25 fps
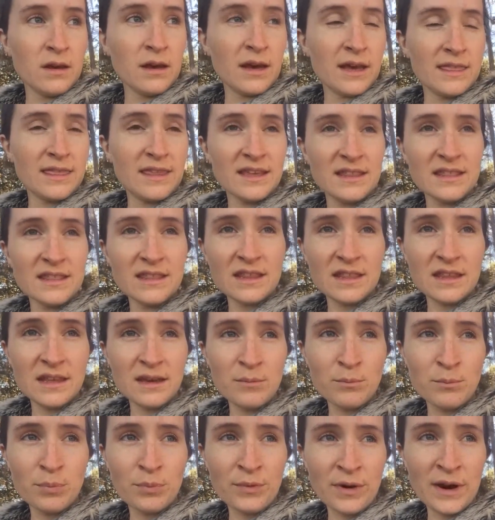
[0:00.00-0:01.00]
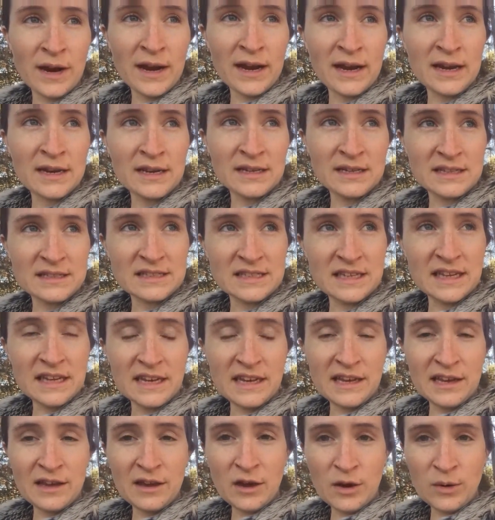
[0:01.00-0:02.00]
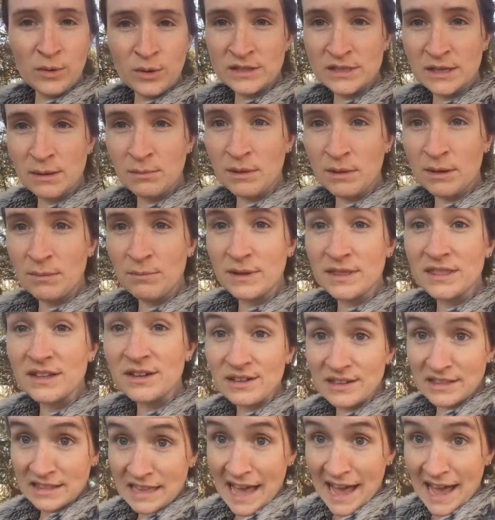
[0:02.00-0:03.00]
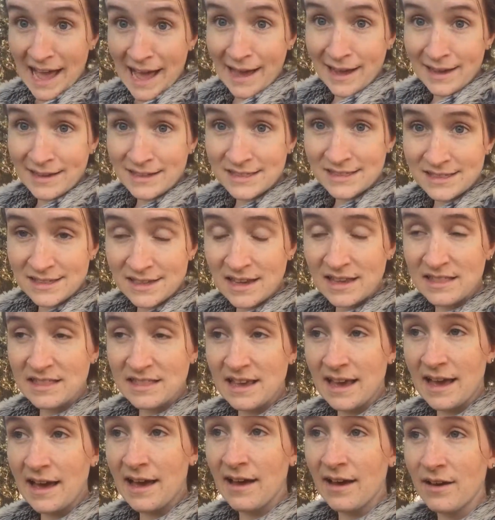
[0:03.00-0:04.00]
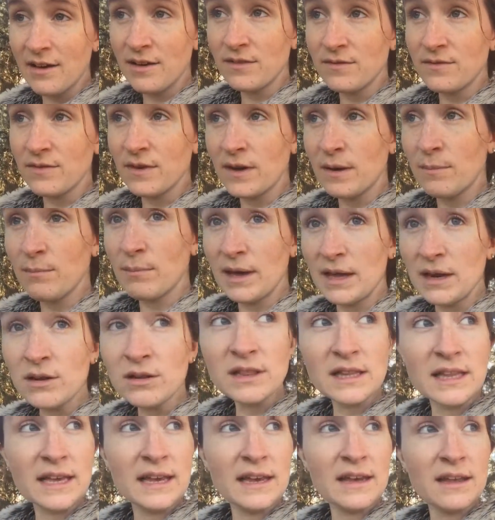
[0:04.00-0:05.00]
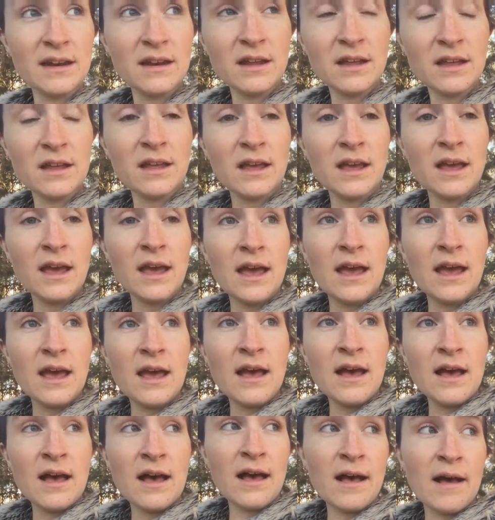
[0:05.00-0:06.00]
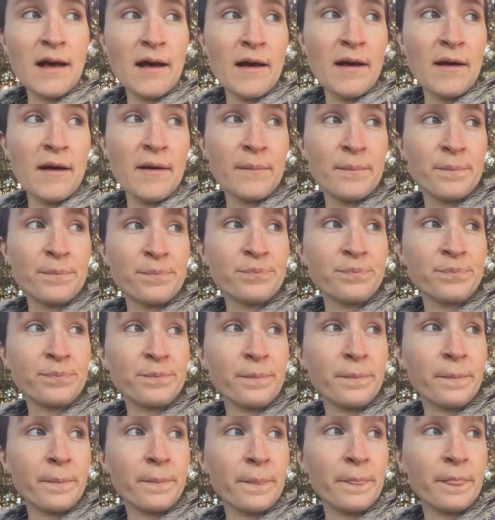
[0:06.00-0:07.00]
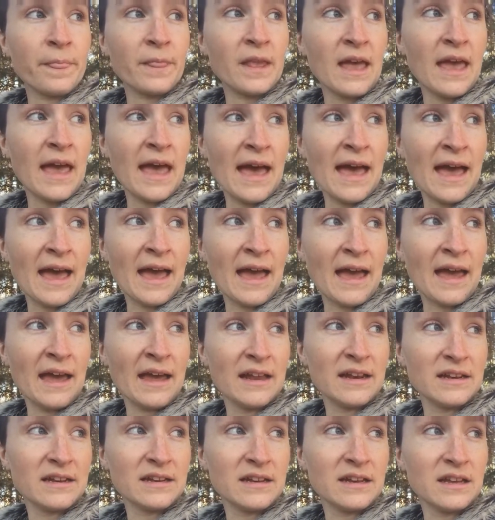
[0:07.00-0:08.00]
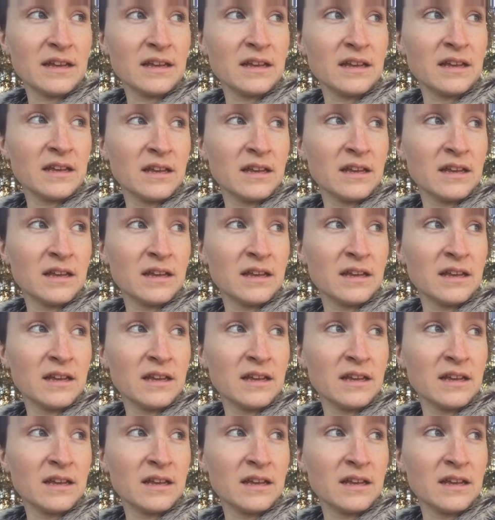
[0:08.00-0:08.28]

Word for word: I think the brand is Eco or something, but they're glass and they have a metal lid um, and